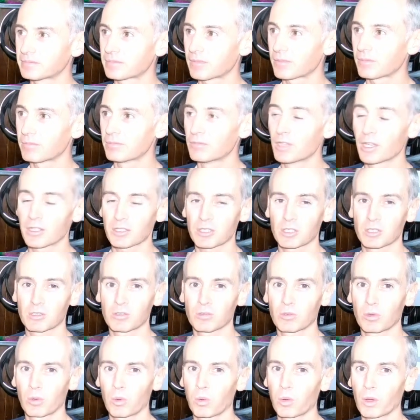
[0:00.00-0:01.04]
Not
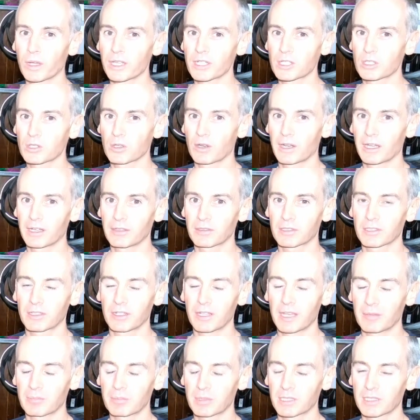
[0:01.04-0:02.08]
quite sure how it's going to
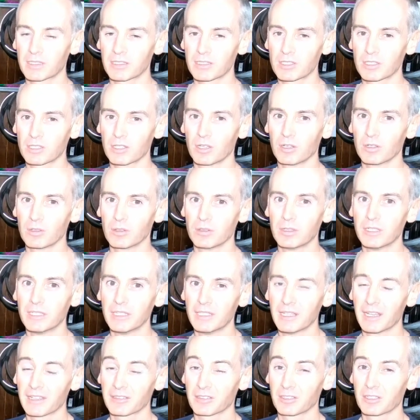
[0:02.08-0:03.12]
happen, so
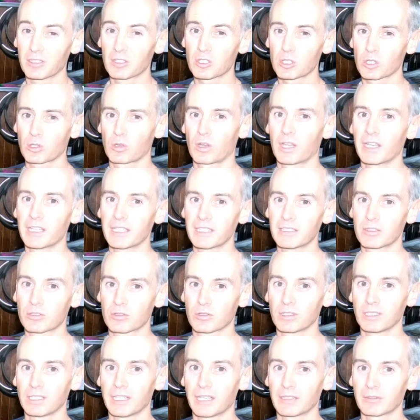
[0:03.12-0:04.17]
I'm going to try and
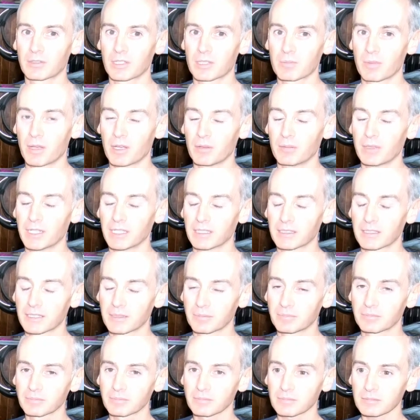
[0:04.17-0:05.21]
drill out the spot welds,
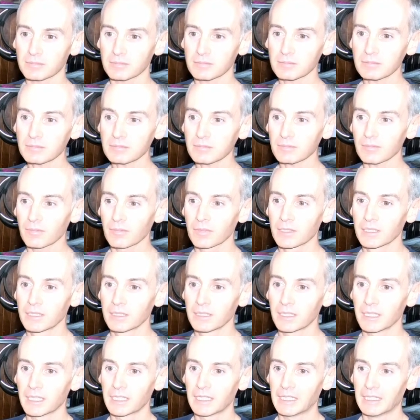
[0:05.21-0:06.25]

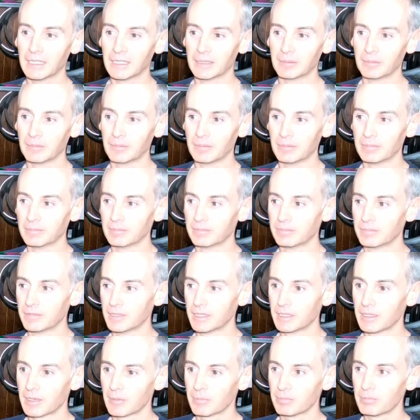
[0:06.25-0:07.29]

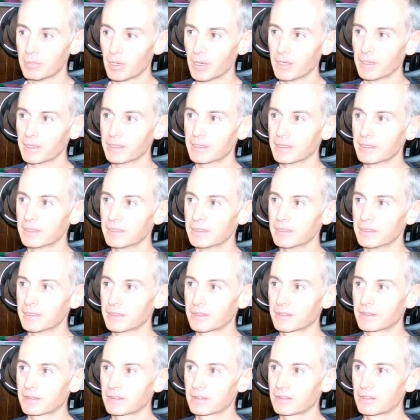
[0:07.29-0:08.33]
but
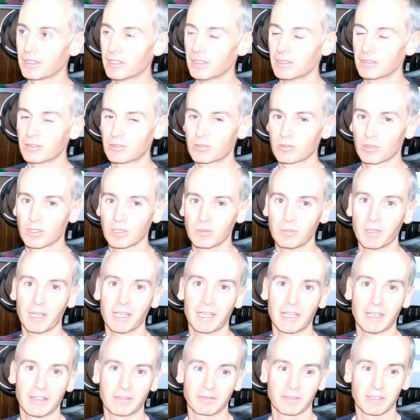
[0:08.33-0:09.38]
the drill bit
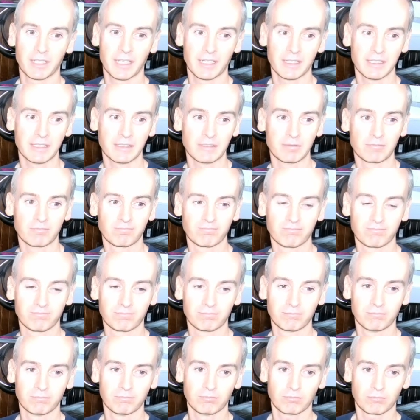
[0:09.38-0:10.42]
I have for that is
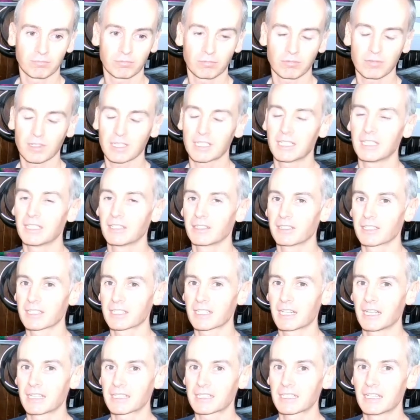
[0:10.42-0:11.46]
really on its
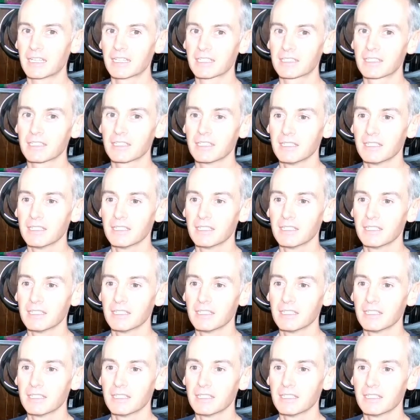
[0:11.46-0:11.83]
last legs,